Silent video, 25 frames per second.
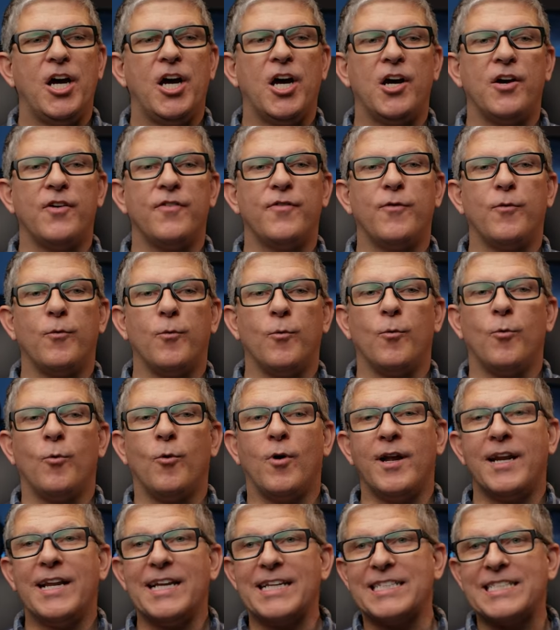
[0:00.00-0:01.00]
of
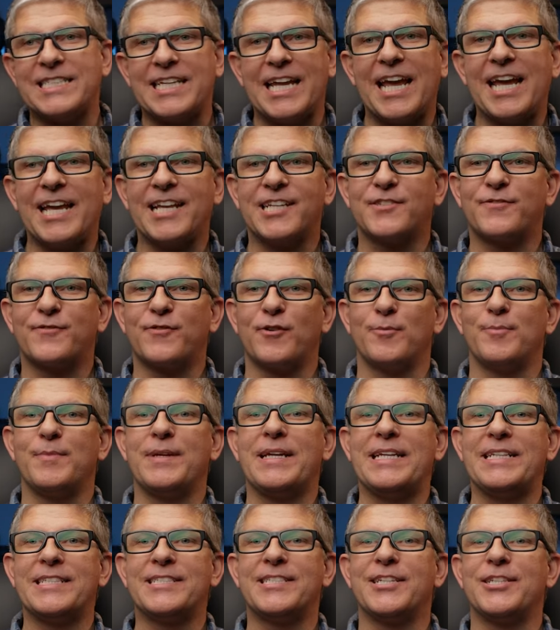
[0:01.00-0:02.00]
what it takes for
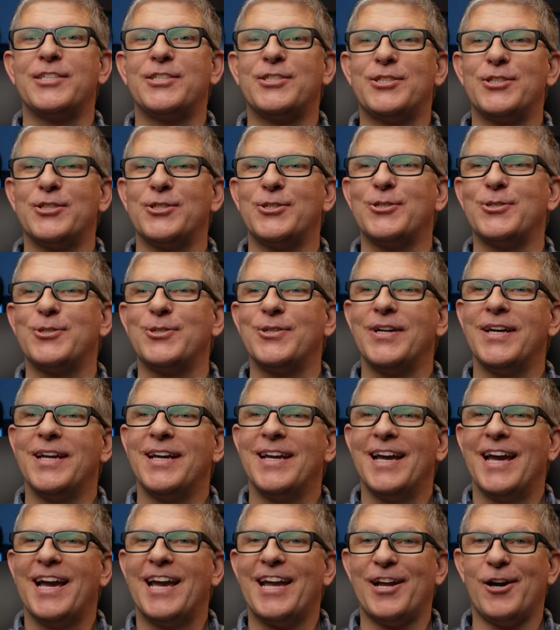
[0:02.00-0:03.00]
me to do
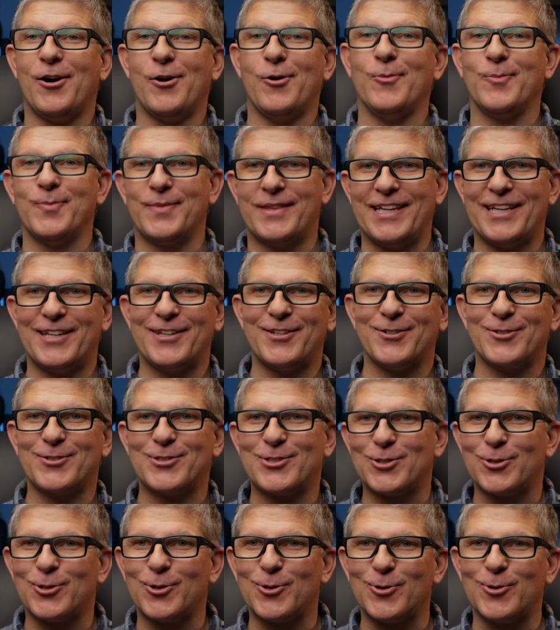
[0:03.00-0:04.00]
a home theater
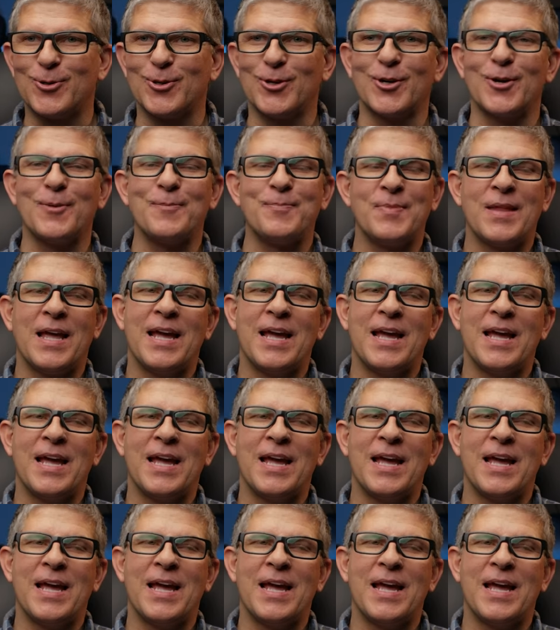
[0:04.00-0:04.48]
tour.